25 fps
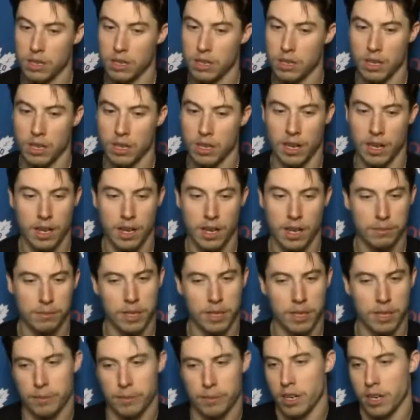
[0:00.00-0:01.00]
I
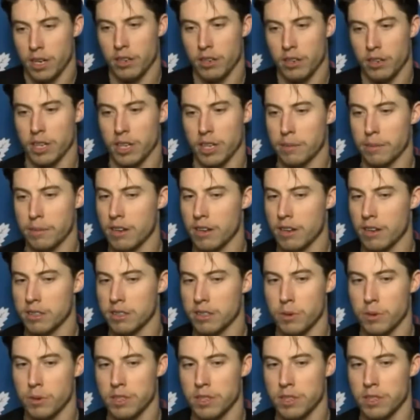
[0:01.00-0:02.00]
mean, I don't think it matters.
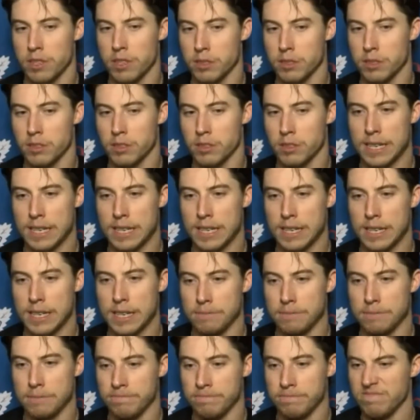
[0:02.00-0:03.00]
Both teams are
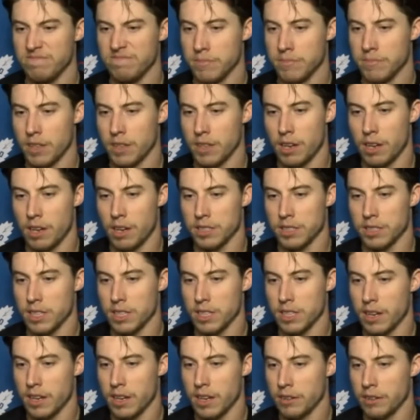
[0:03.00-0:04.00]
obviously
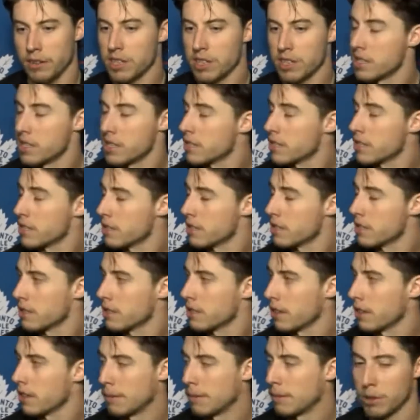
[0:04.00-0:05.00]
had great seasons.
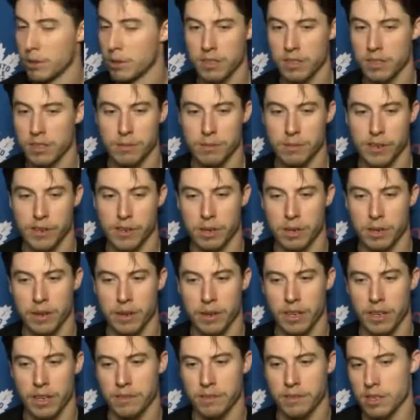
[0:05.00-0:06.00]
Both teams are very
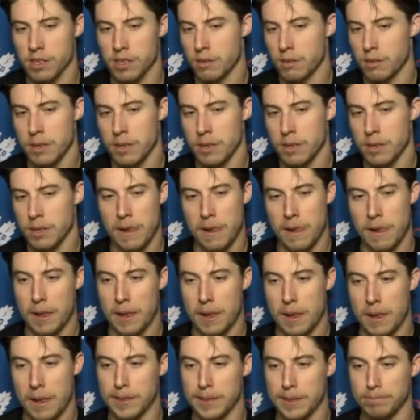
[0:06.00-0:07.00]
competitive. So
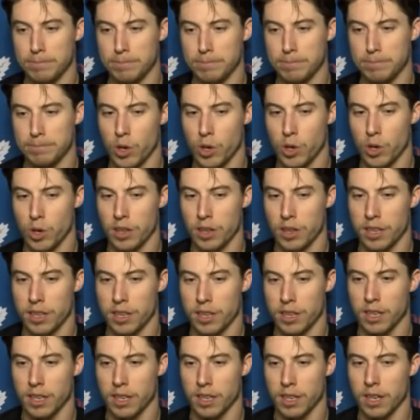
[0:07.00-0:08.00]
I think
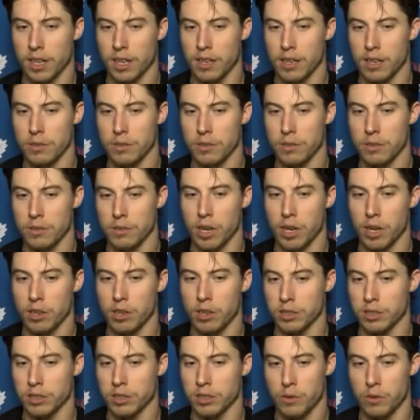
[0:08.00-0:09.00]
regardless
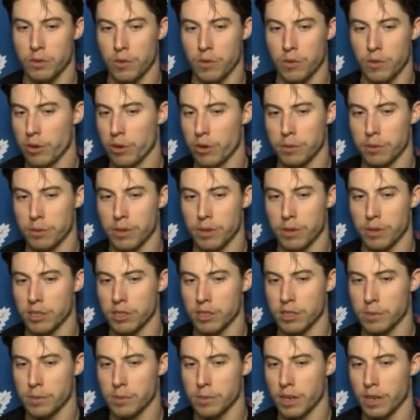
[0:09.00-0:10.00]
of whoever we're going to play, it's going to be
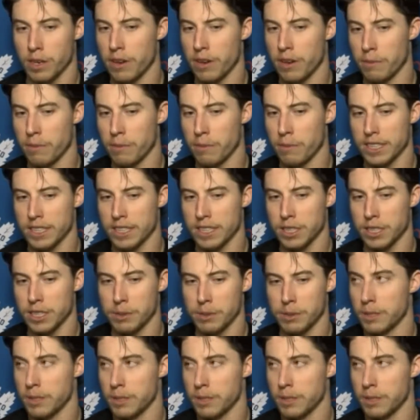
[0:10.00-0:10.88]
a competitive matchup. And,